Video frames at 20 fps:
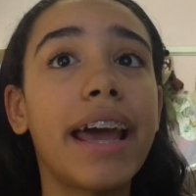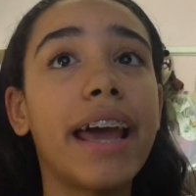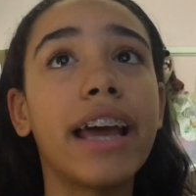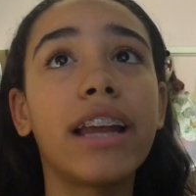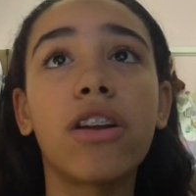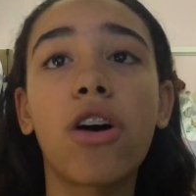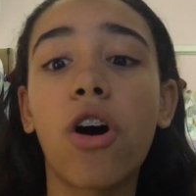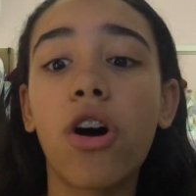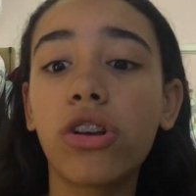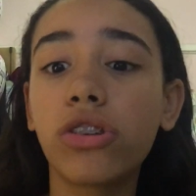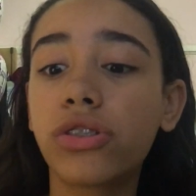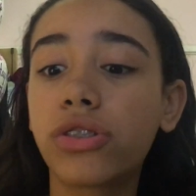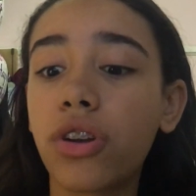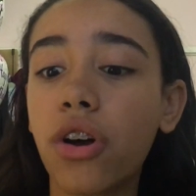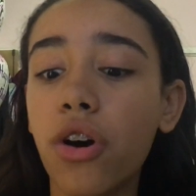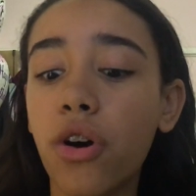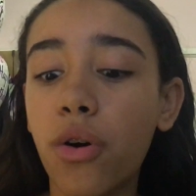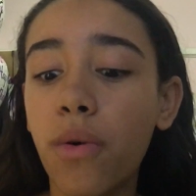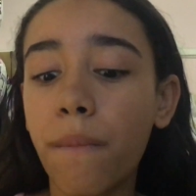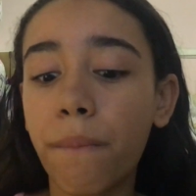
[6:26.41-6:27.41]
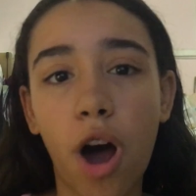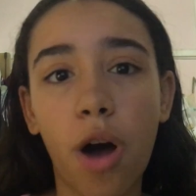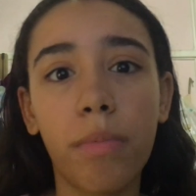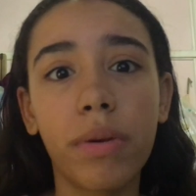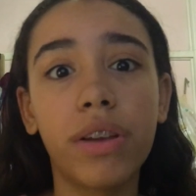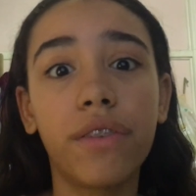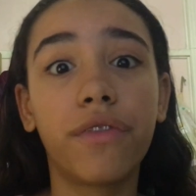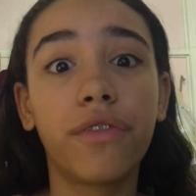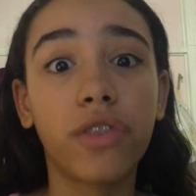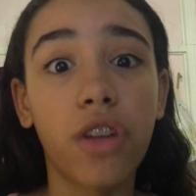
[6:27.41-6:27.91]
And also, I'll
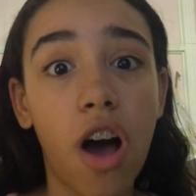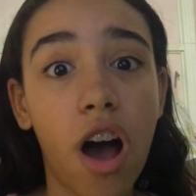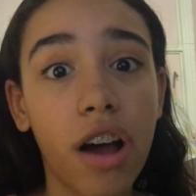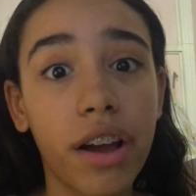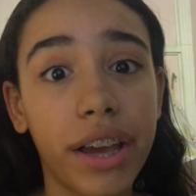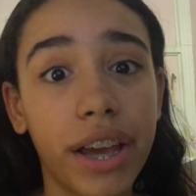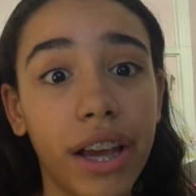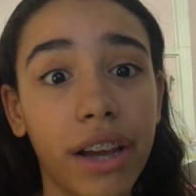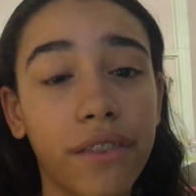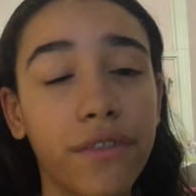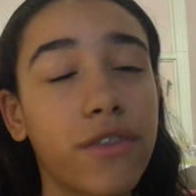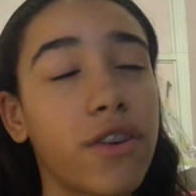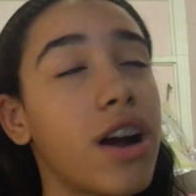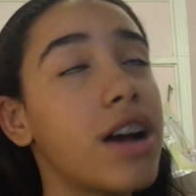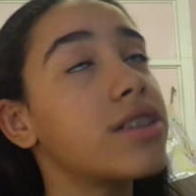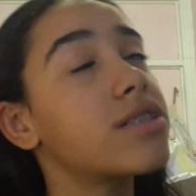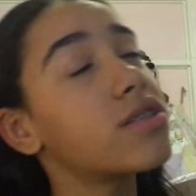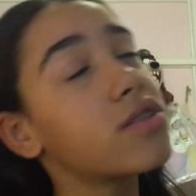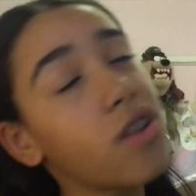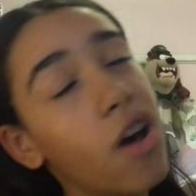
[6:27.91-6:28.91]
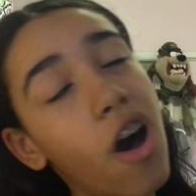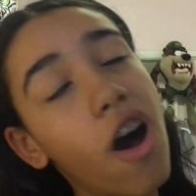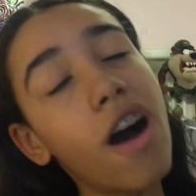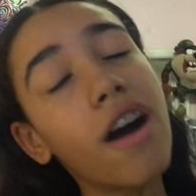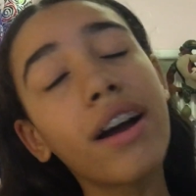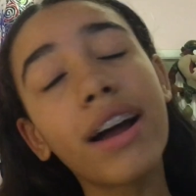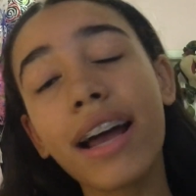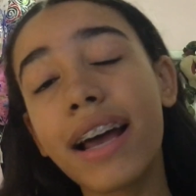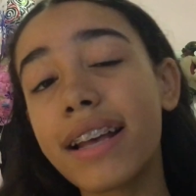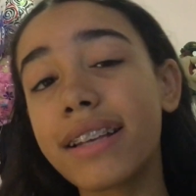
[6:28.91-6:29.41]
be vlogging for as
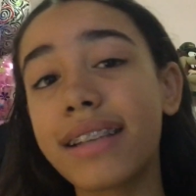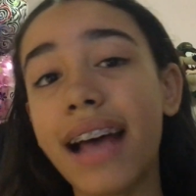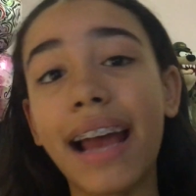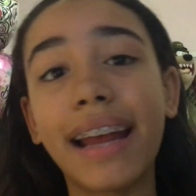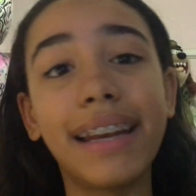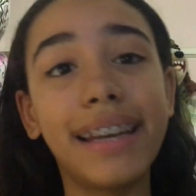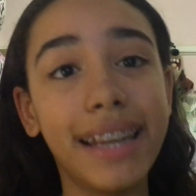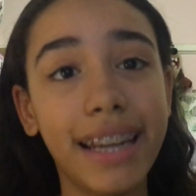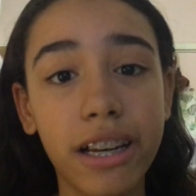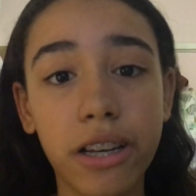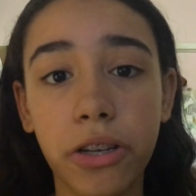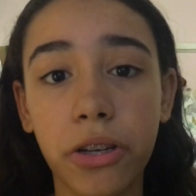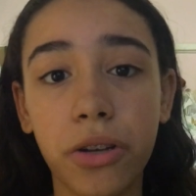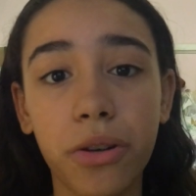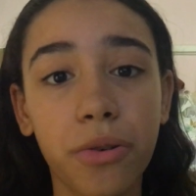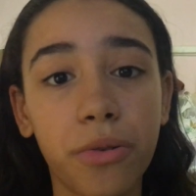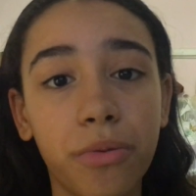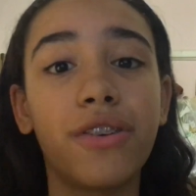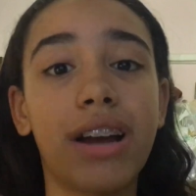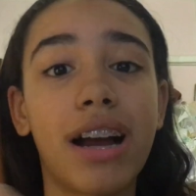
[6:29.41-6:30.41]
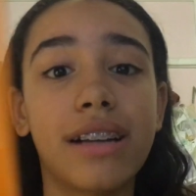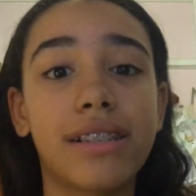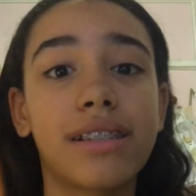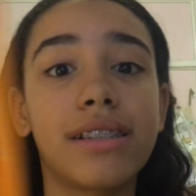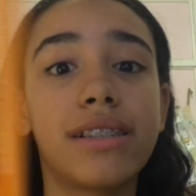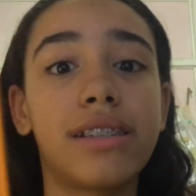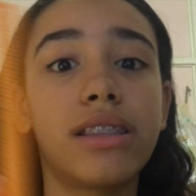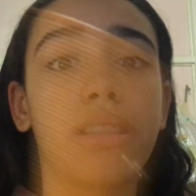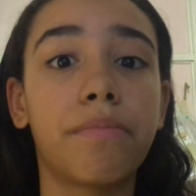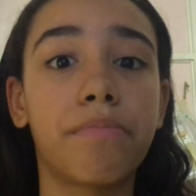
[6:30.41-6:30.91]
long as I need to. You guys
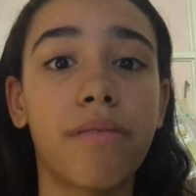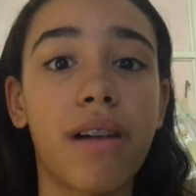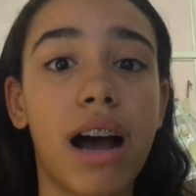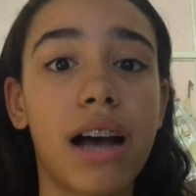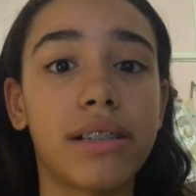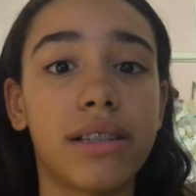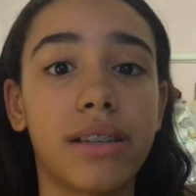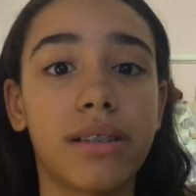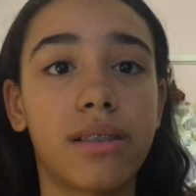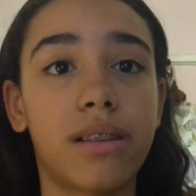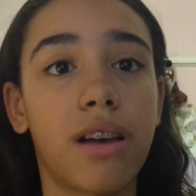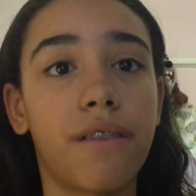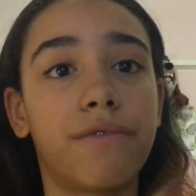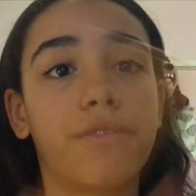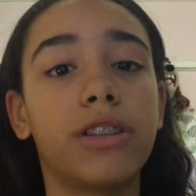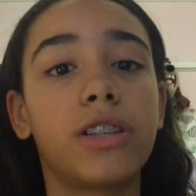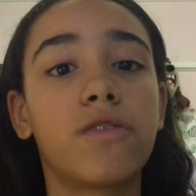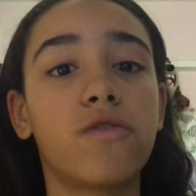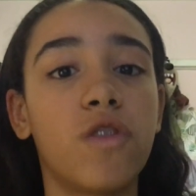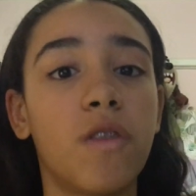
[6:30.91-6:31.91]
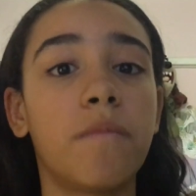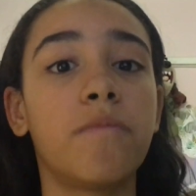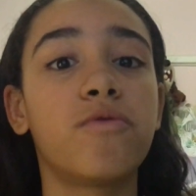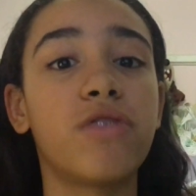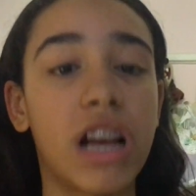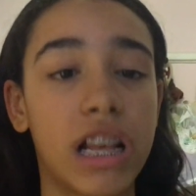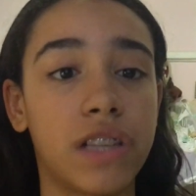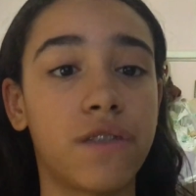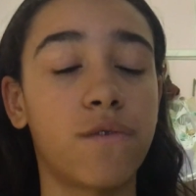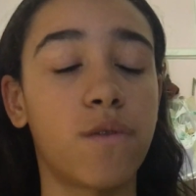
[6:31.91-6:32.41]
can see the process of this room
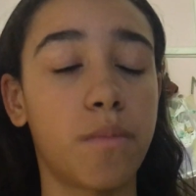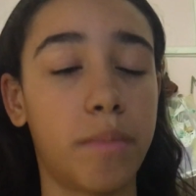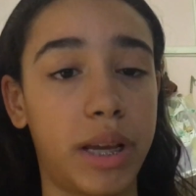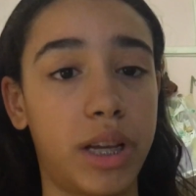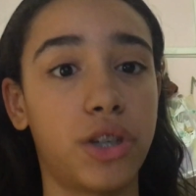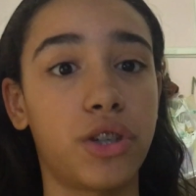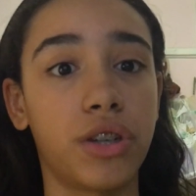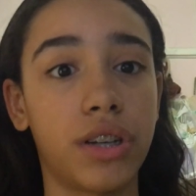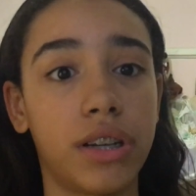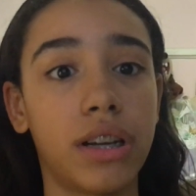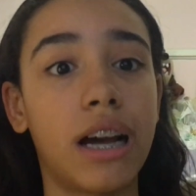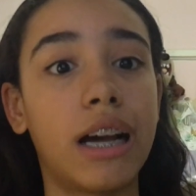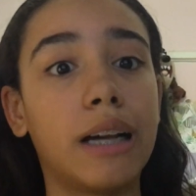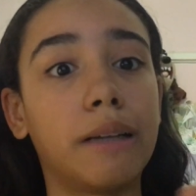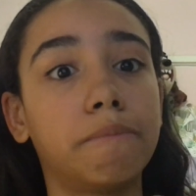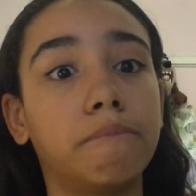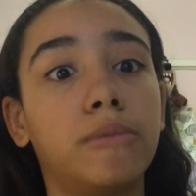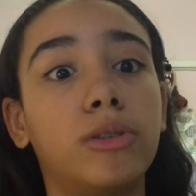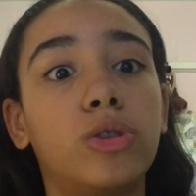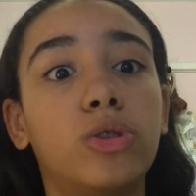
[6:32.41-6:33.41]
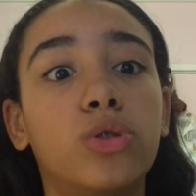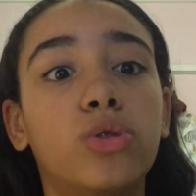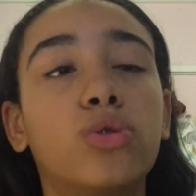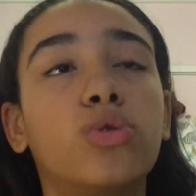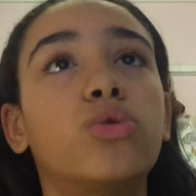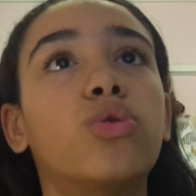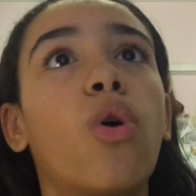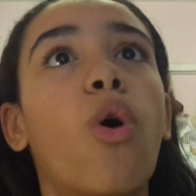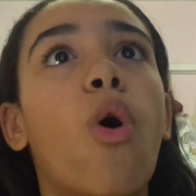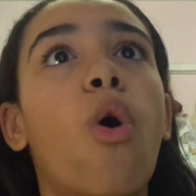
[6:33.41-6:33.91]
transformation. I'm
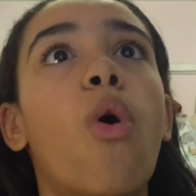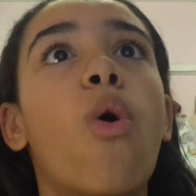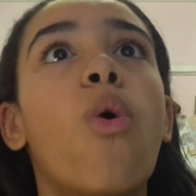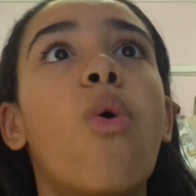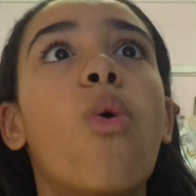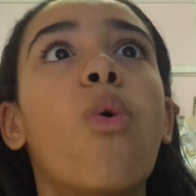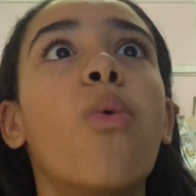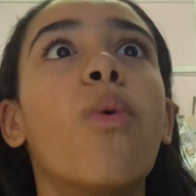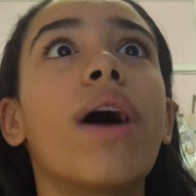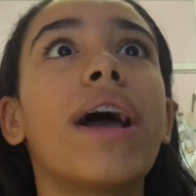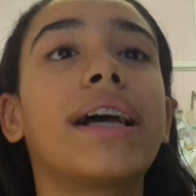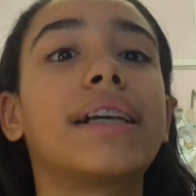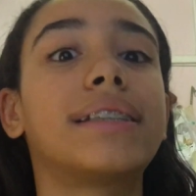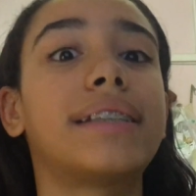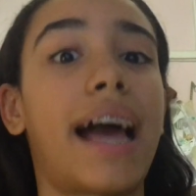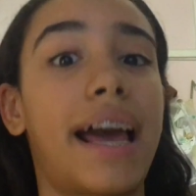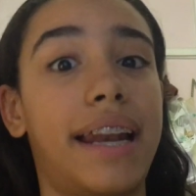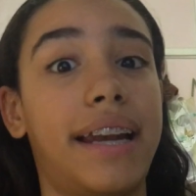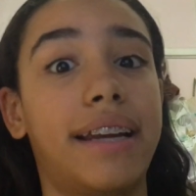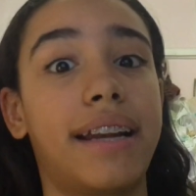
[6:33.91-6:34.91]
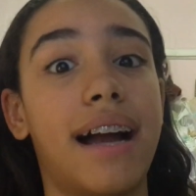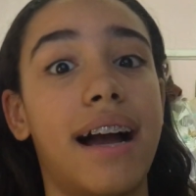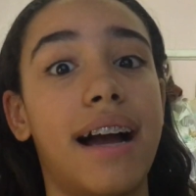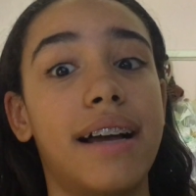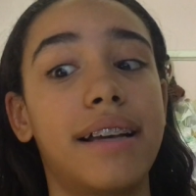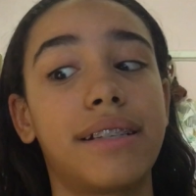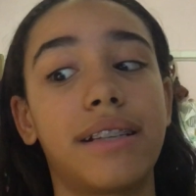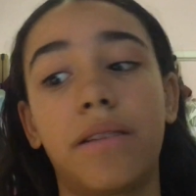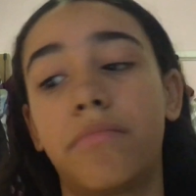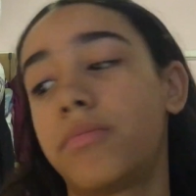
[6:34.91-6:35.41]
so excited,
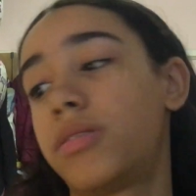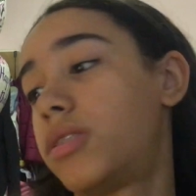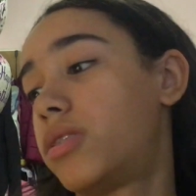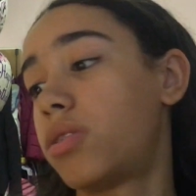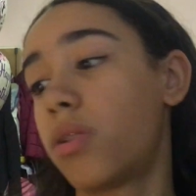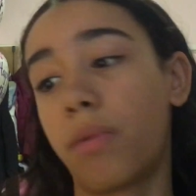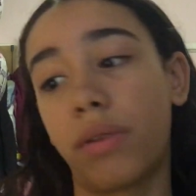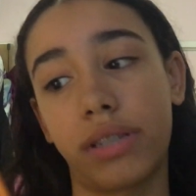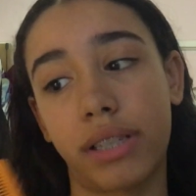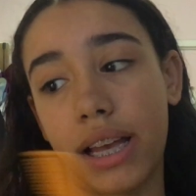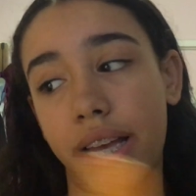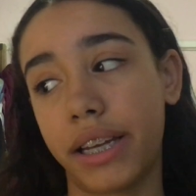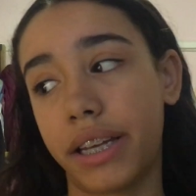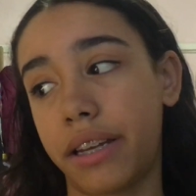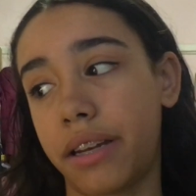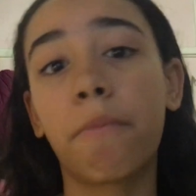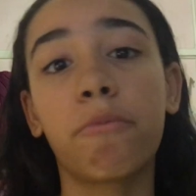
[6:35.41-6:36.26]
guys. I'm so excited.